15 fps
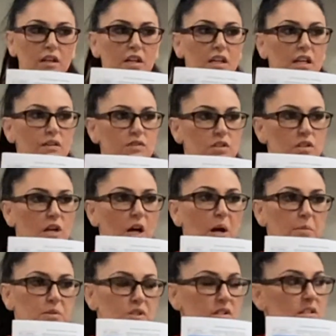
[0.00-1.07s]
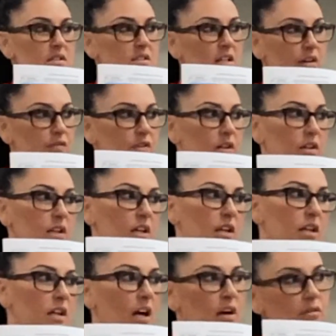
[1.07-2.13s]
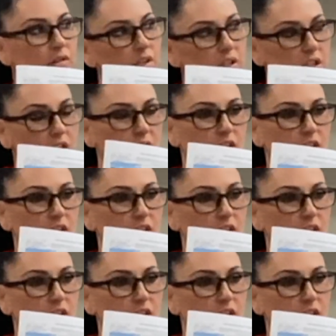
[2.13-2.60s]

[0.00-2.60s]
And it gives you the option, definitely, not really,